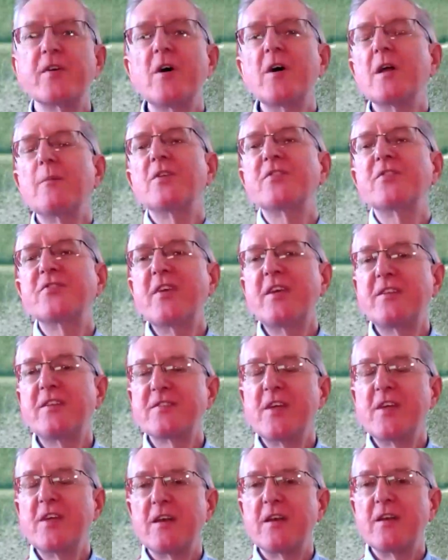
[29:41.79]
I mean, in the sense
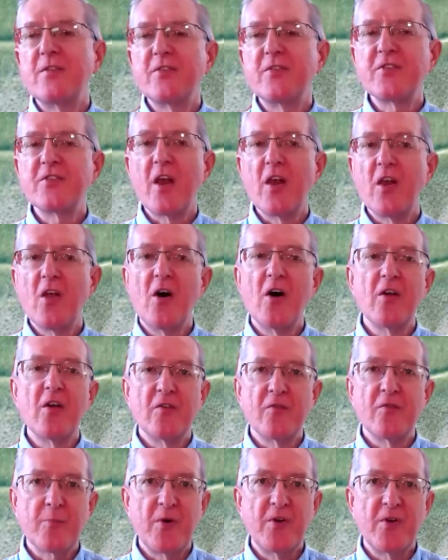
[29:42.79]
that there's a lot
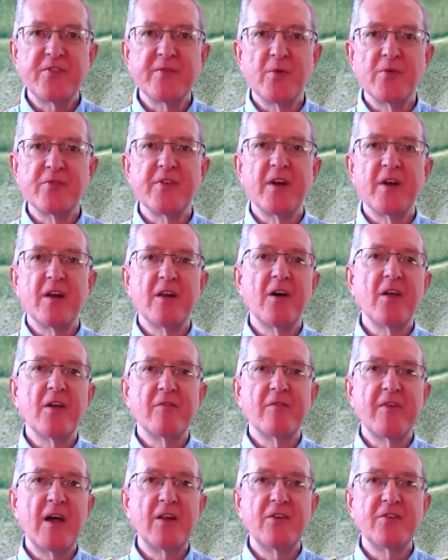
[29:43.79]
of principles and a lot
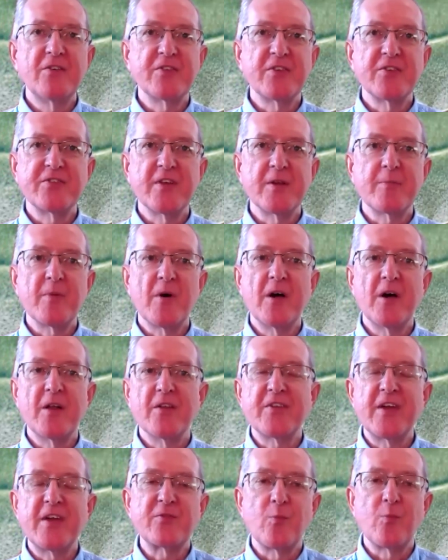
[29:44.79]
of values that sit behind
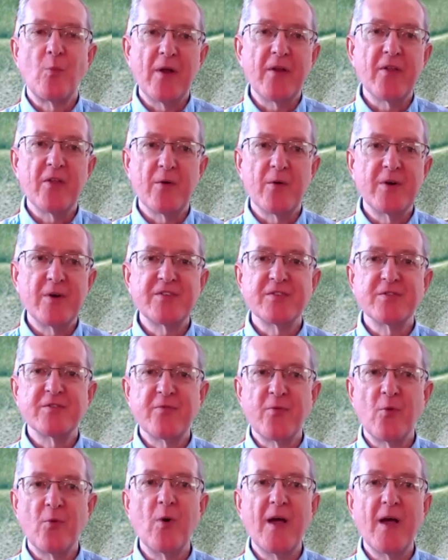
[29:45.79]
it. That's one of the reasons
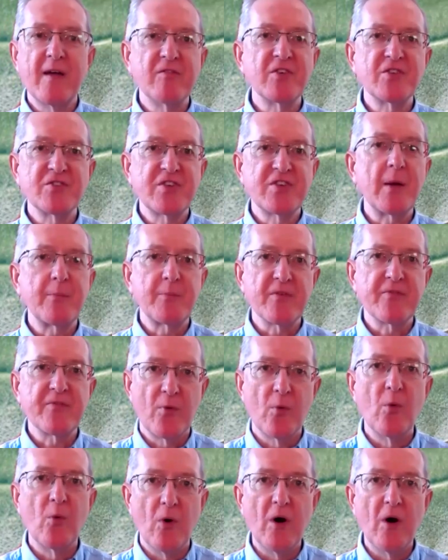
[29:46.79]
for having Chapter
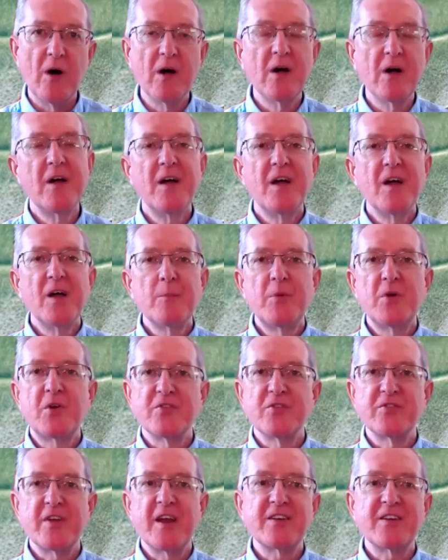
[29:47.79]
4,
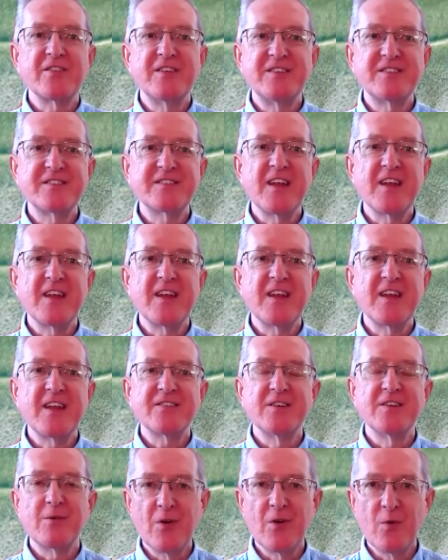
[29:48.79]
because it actually starts
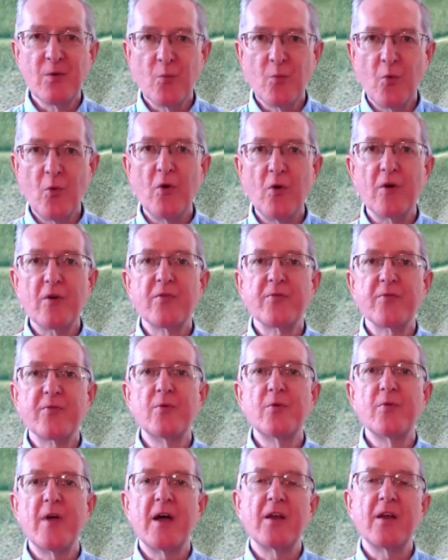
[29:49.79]
to work
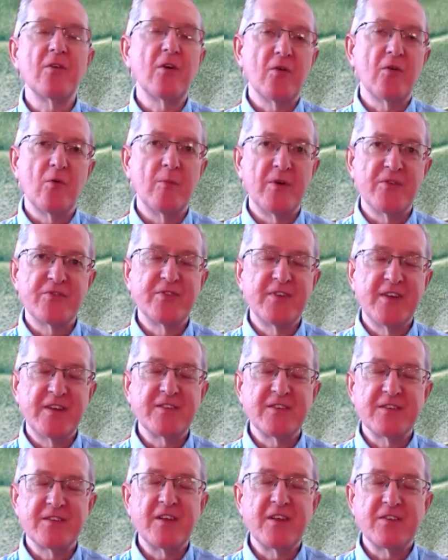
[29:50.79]
through that, not almost
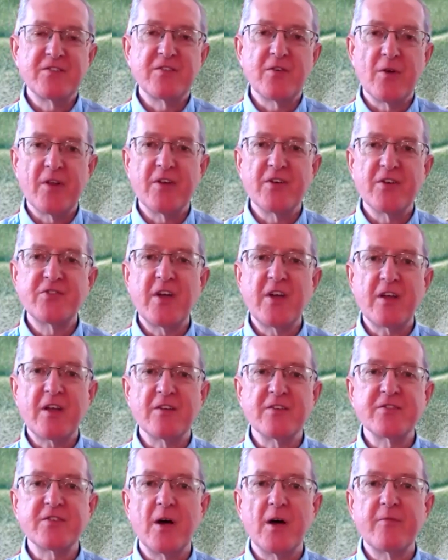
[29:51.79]
necessarily in a
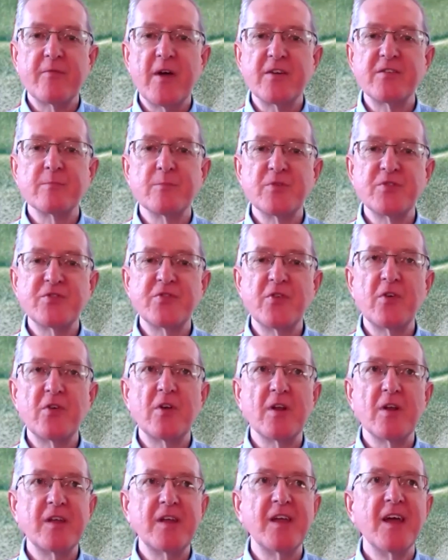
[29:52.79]
checklist type fashion, but
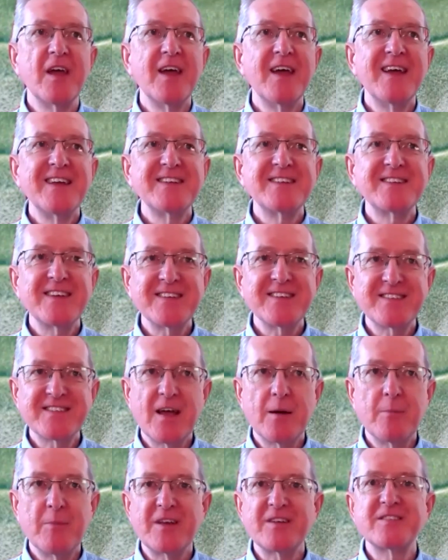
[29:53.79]
certainly to
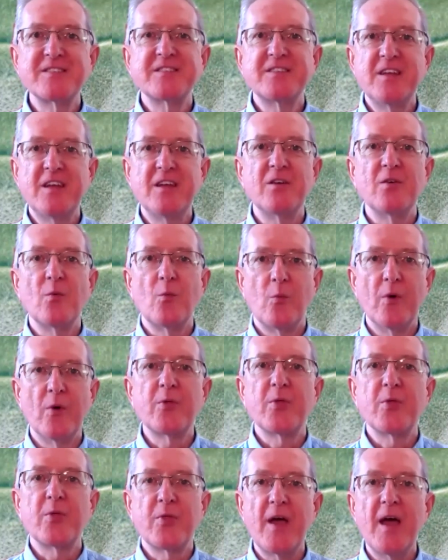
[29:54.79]
some extent
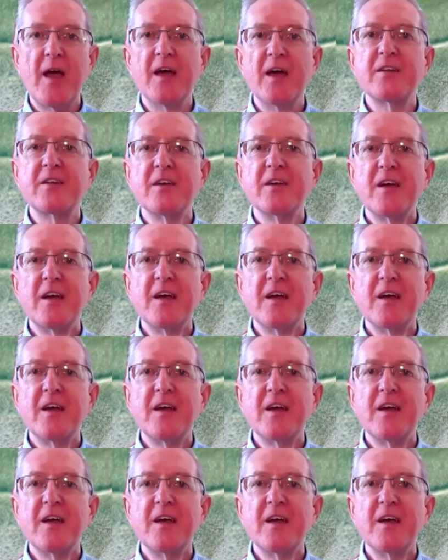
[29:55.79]
with that.